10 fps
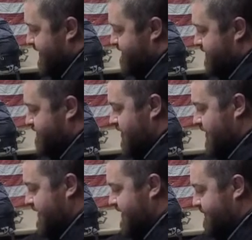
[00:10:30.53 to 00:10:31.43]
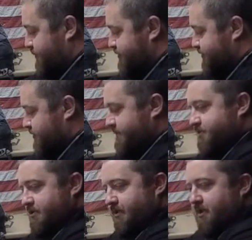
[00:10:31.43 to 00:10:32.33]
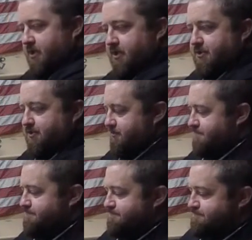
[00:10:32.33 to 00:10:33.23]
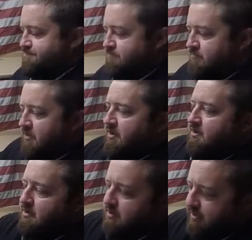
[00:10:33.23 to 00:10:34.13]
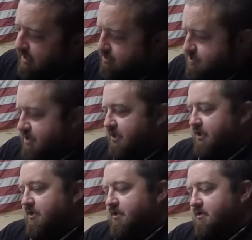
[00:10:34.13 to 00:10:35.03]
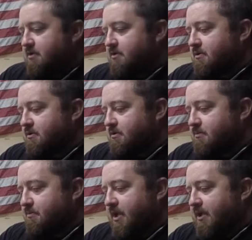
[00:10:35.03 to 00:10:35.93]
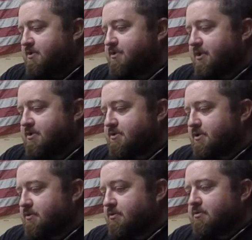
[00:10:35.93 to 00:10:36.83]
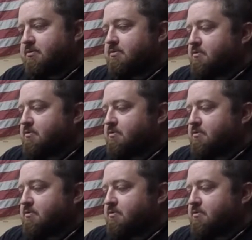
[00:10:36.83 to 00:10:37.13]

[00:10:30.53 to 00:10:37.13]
If you've got any prescription medication, Nalgene makes these little